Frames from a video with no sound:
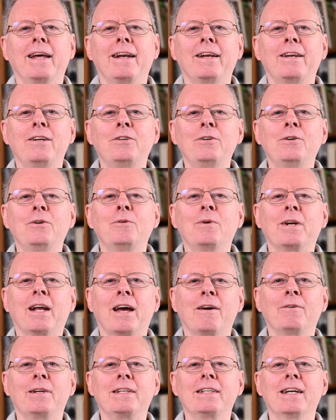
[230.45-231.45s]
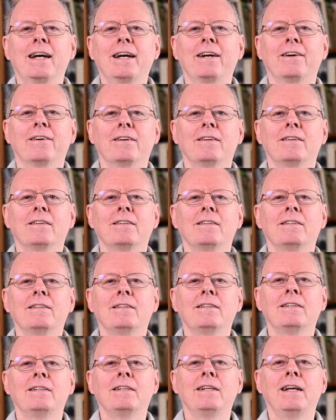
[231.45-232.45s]
to do when I retire?
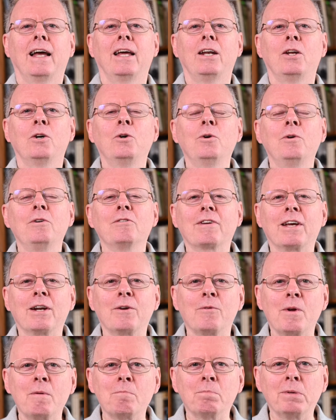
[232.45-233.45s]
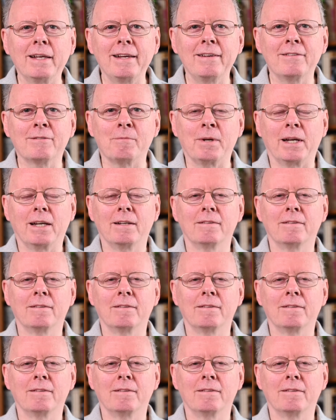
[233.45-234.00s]
And who is going to replace me?